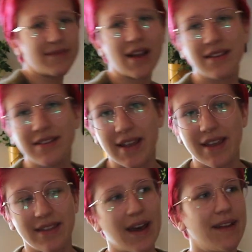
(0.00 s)
not to
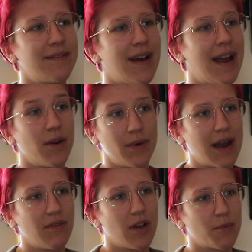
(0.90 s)
say that I don't
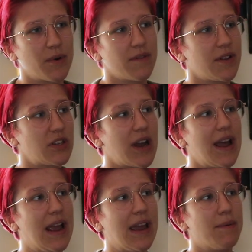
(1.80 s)
have a lot of privilege.
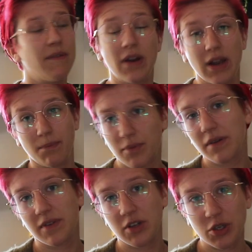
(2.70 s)
I am a very
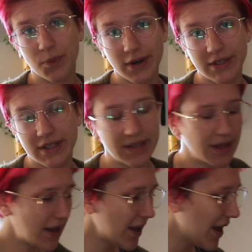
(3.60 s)
privileged person.
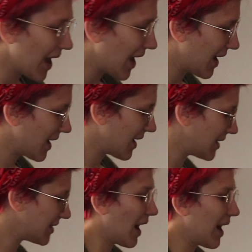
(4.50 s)

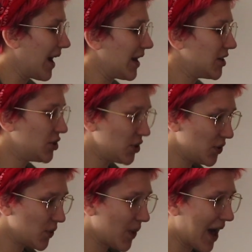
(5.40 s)
And I
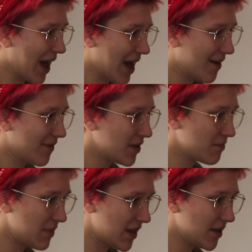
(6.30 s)
do have the
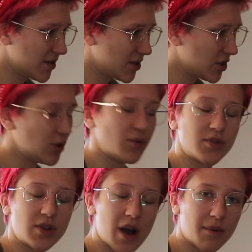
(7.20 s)
means to
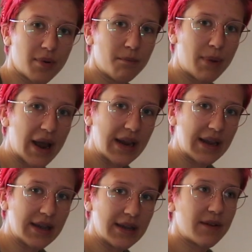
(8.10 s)
stop
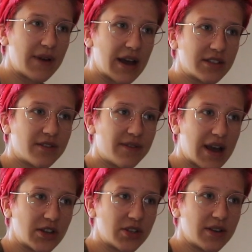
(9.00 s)
buying fast
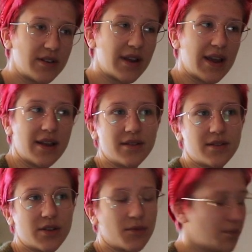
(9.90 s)
fashion and to